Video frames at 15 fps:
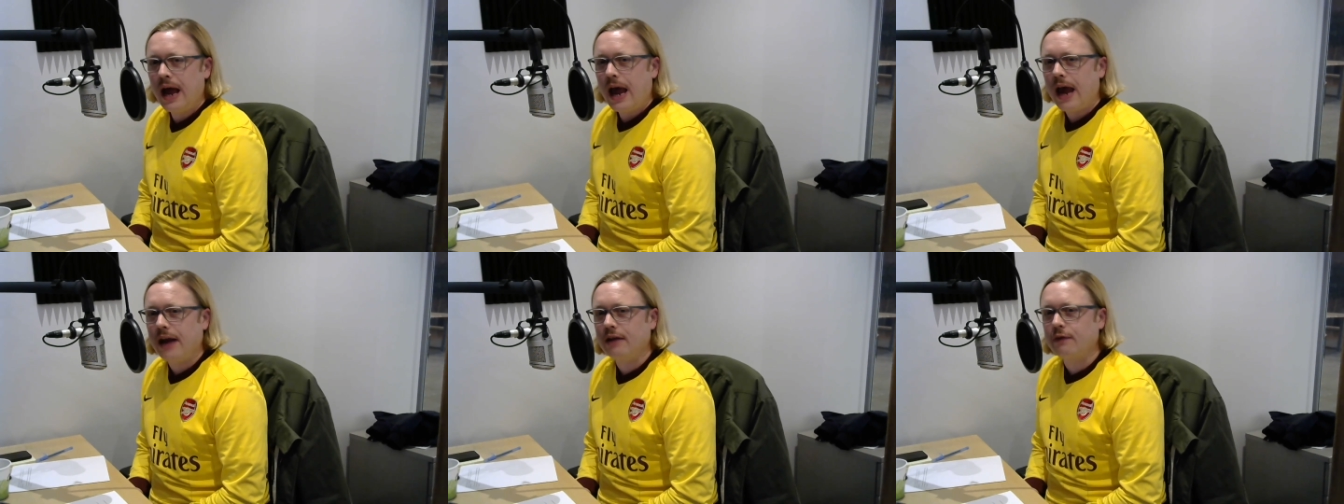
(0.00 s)

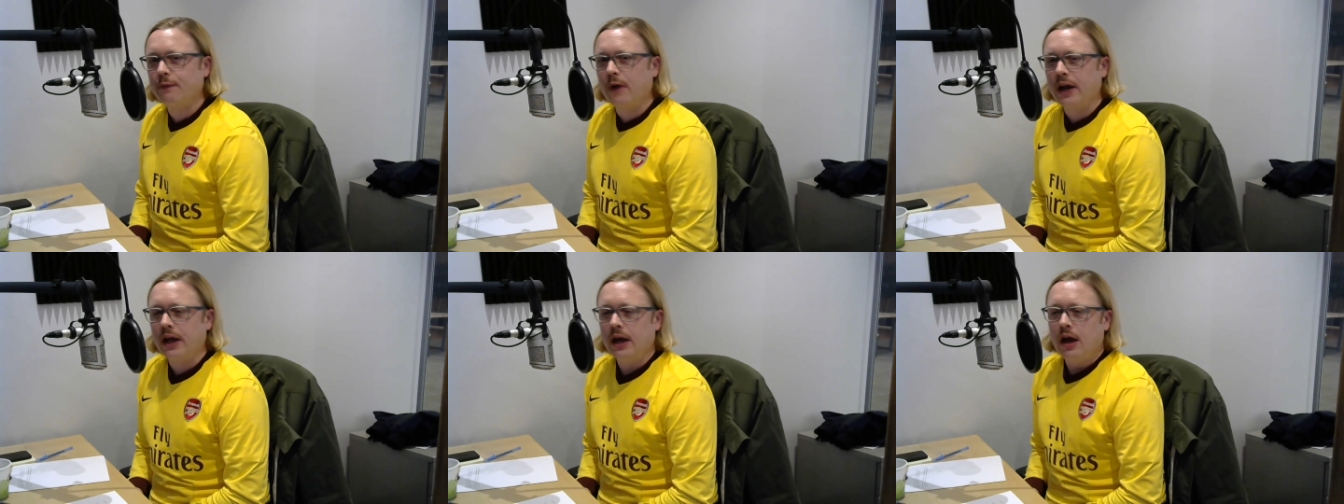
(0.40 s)
And it's
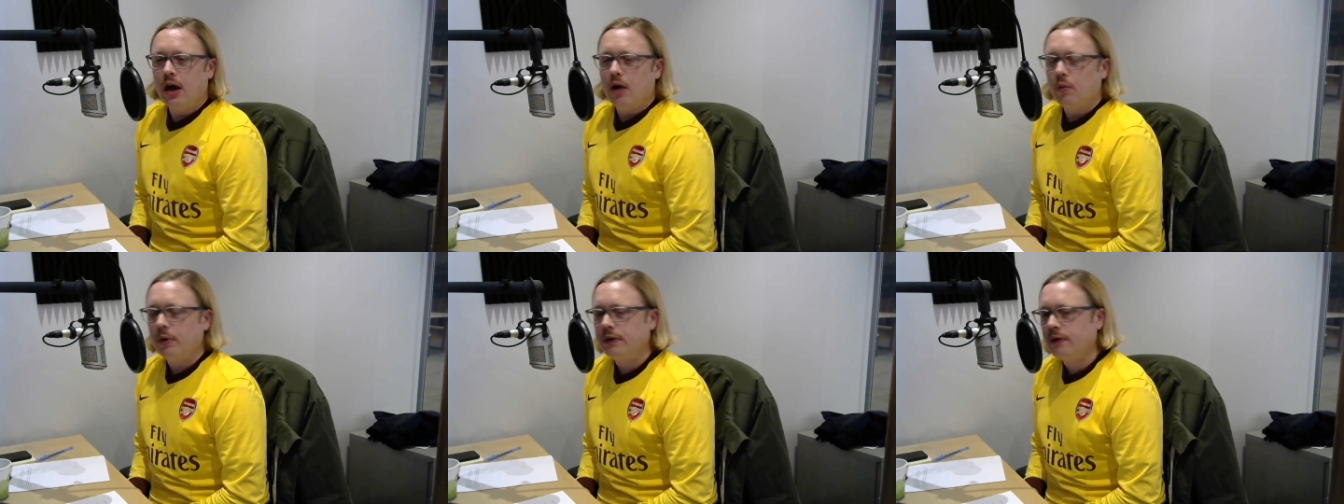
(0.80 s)
funny,
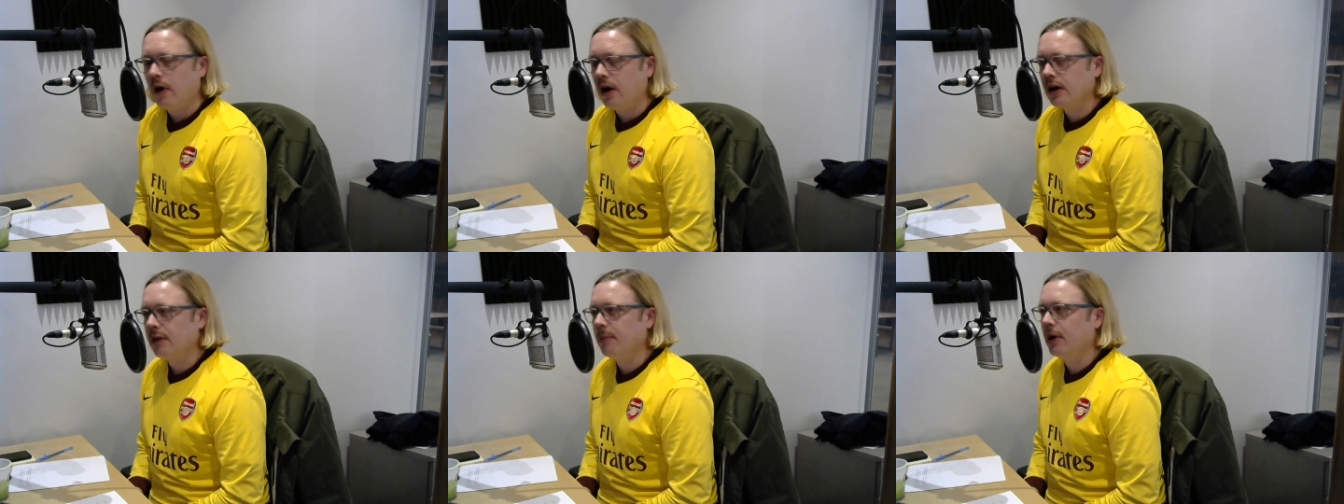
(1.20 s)
we
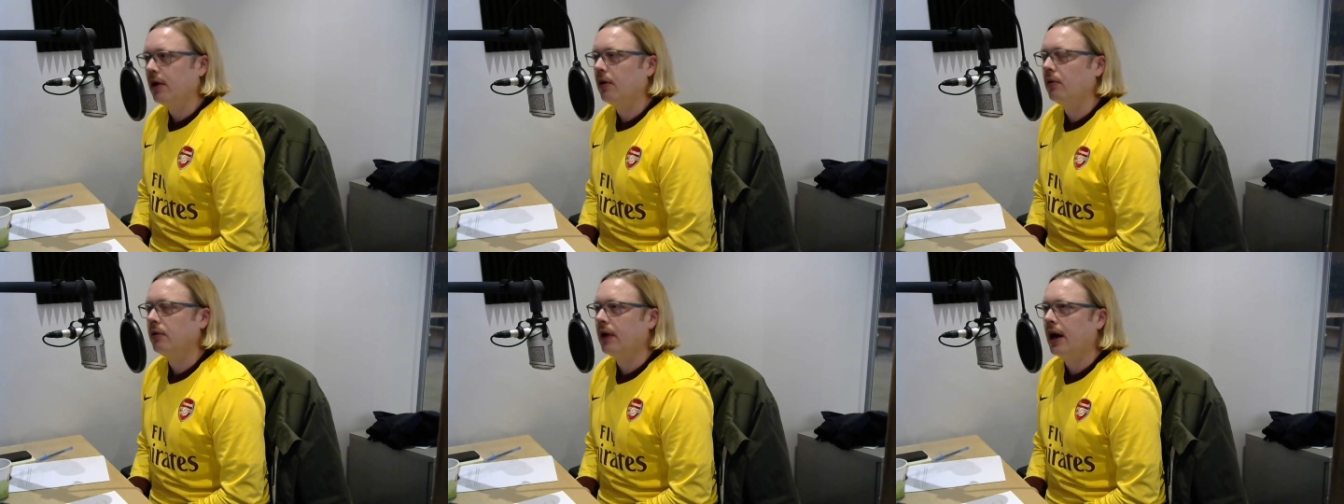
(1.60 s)
talk
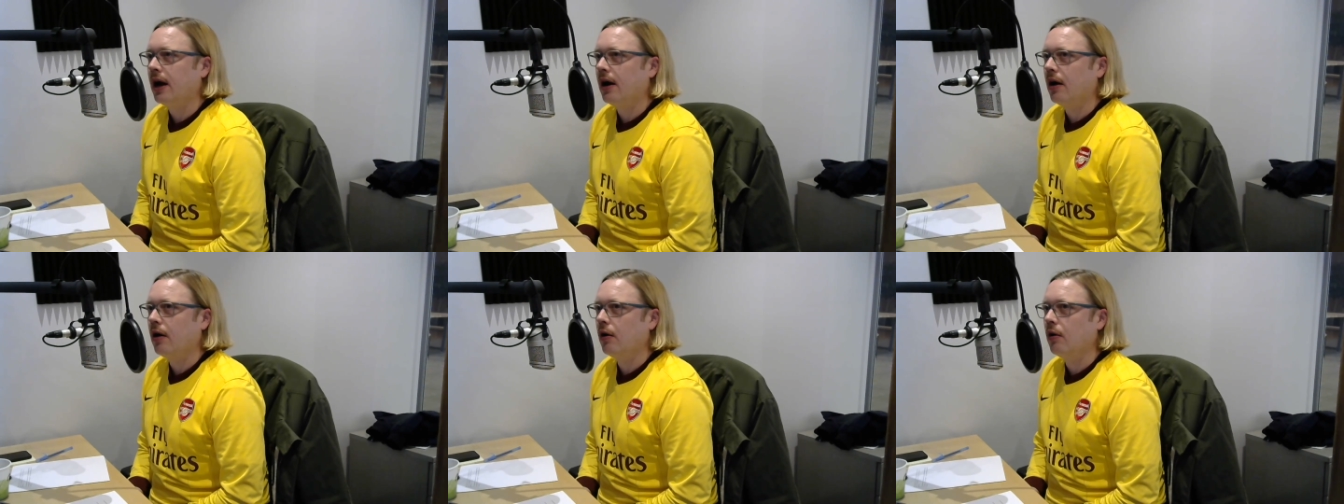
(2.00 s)
about
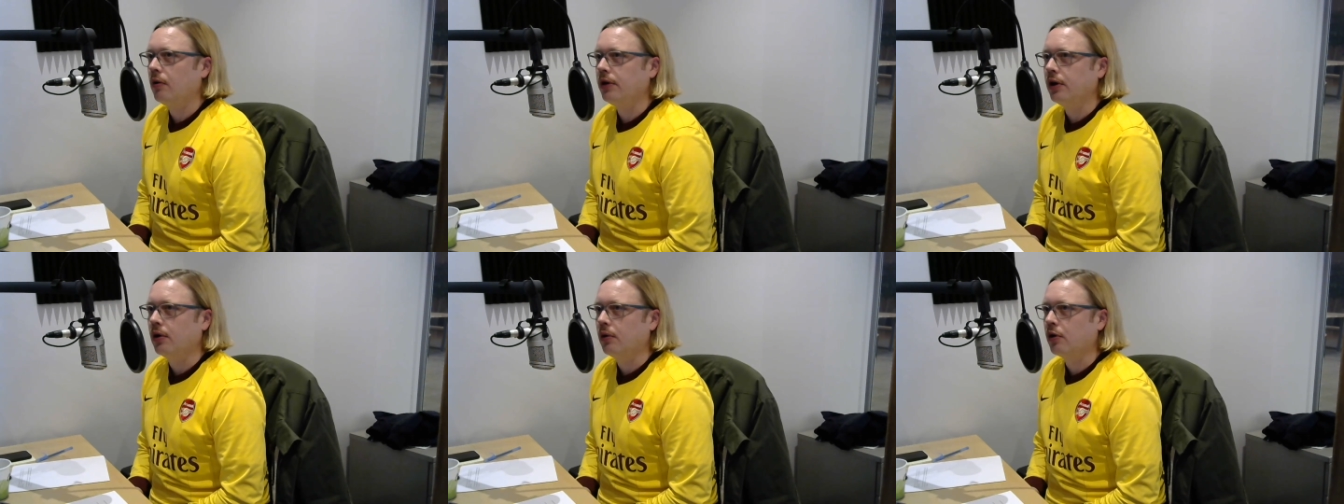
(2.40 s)
how,
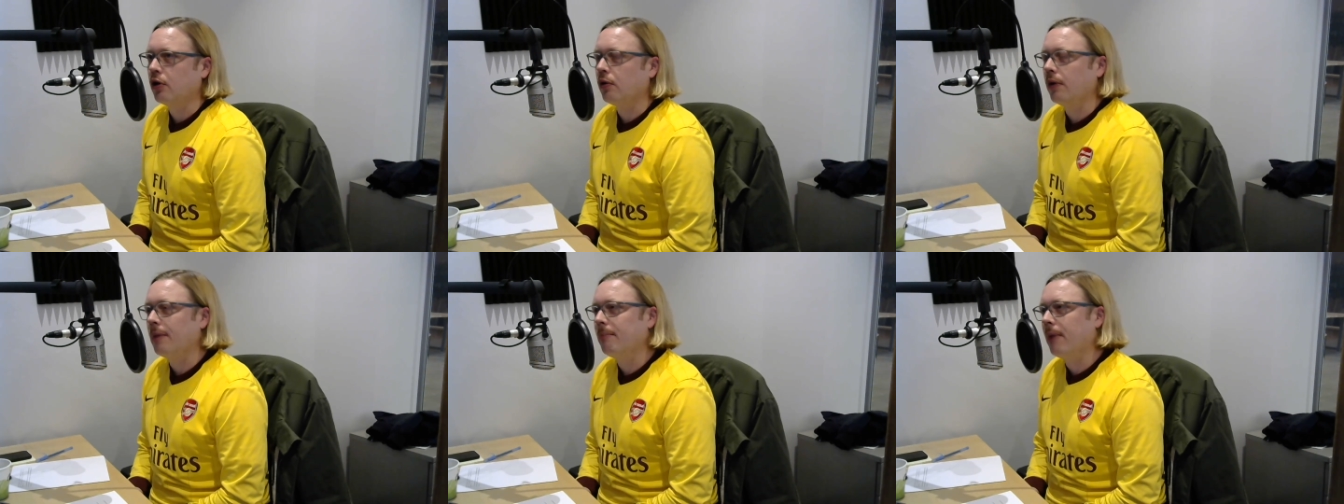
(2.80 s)
you know,
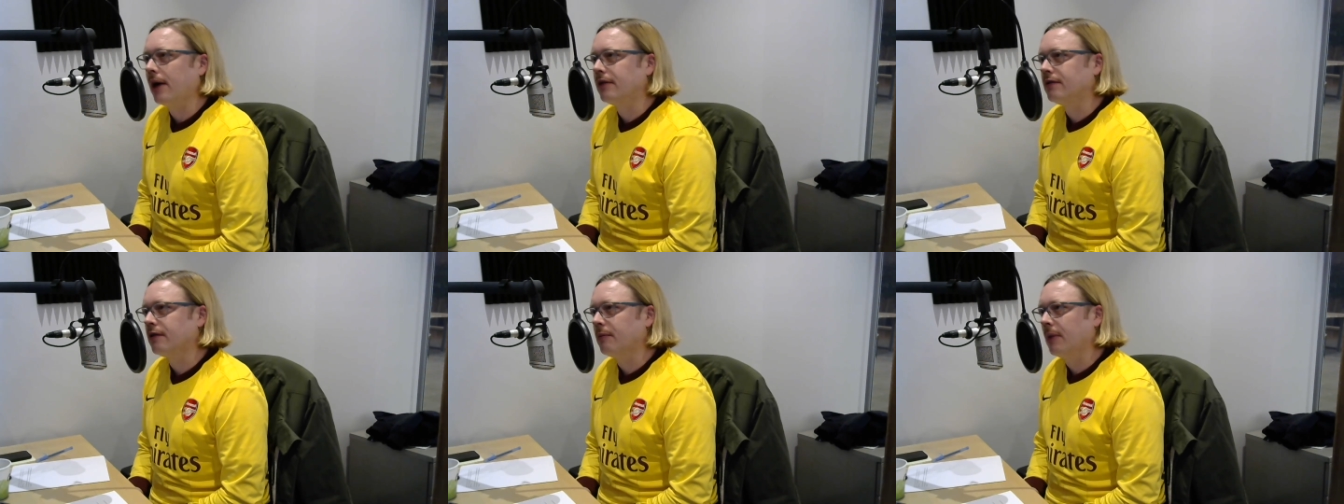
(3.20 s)
Karim
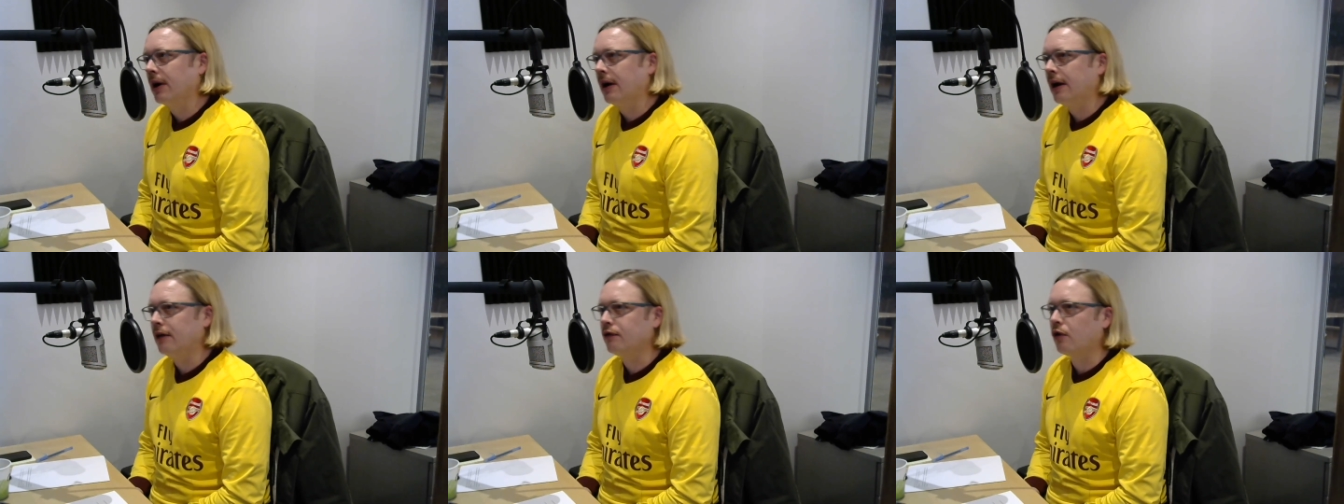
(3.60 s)

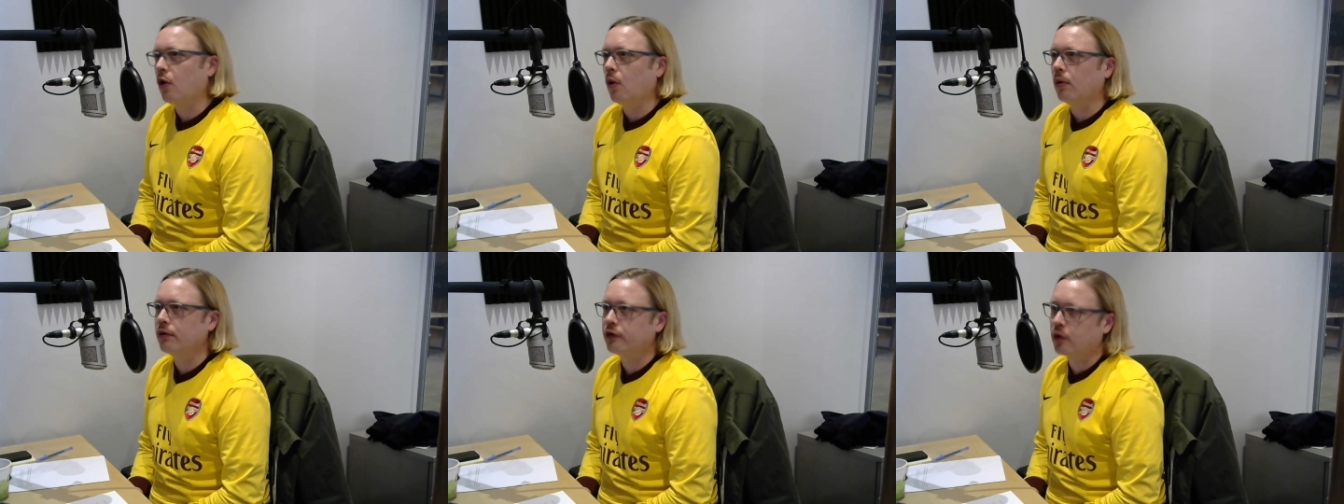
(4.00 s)
Benzema, his
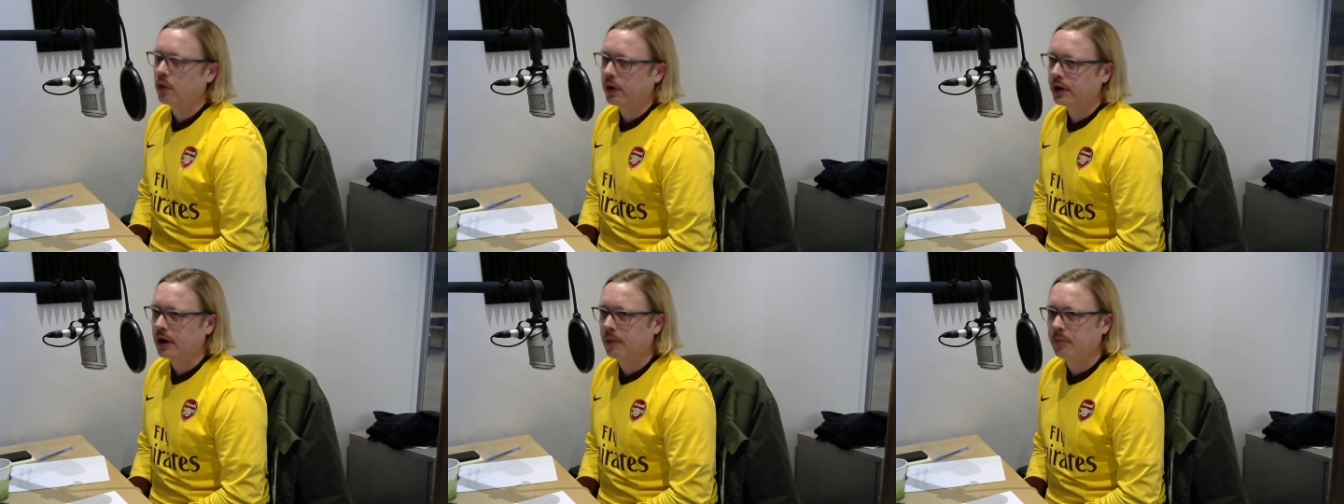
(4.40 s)
goal
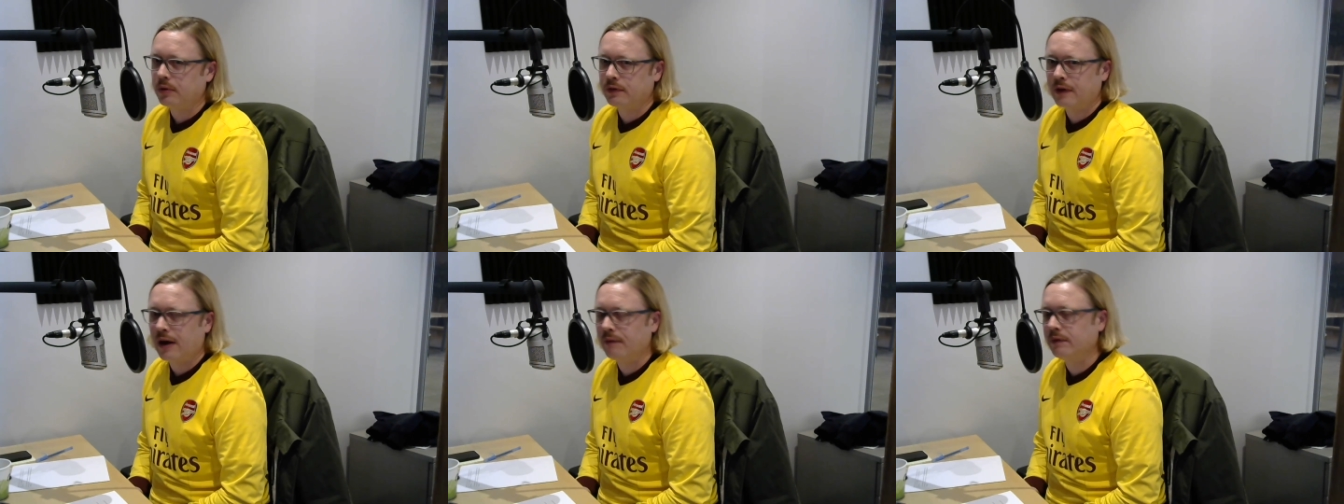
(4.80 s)
scoring
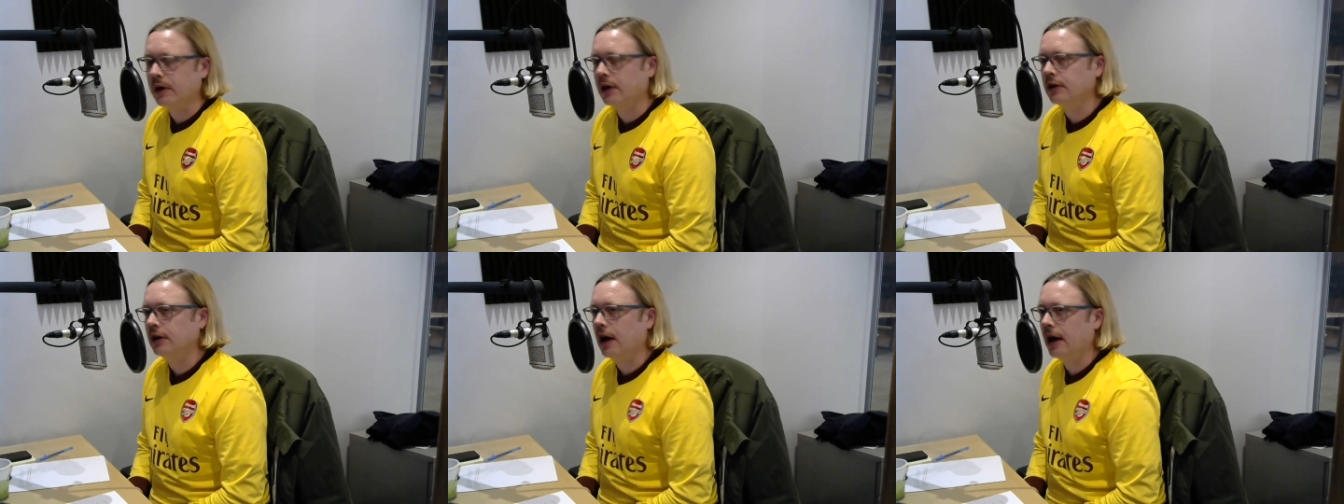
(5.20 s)
numbers have
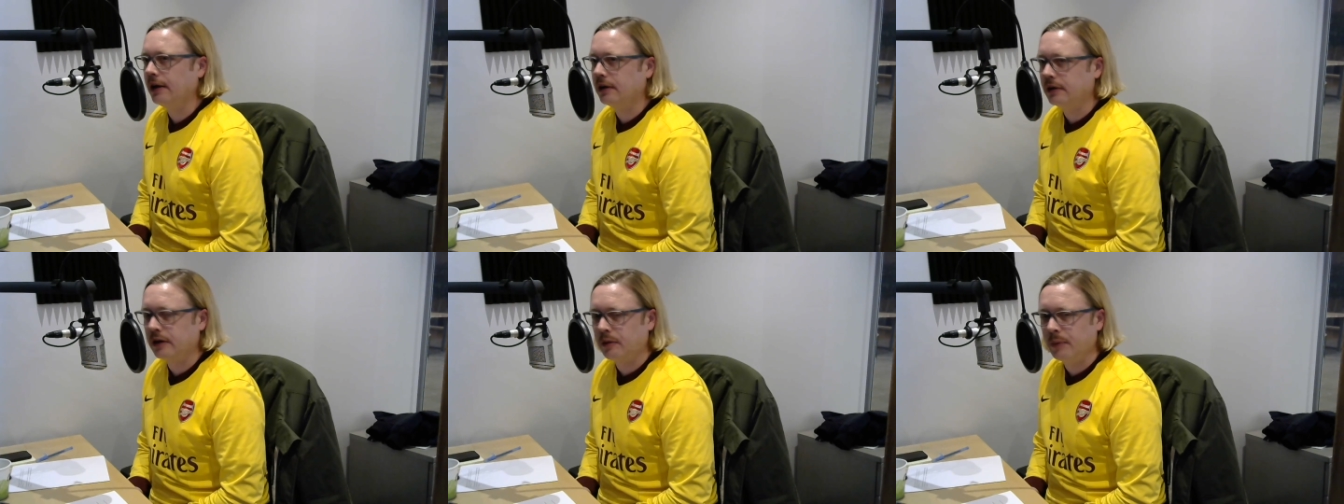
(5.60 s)
declined a
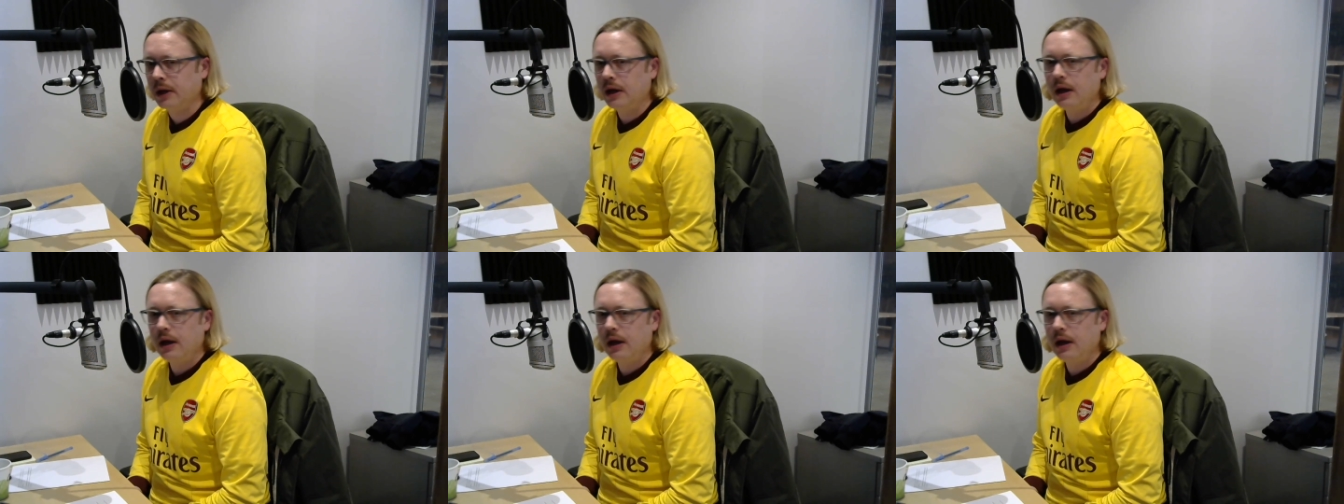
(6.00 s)
little bit.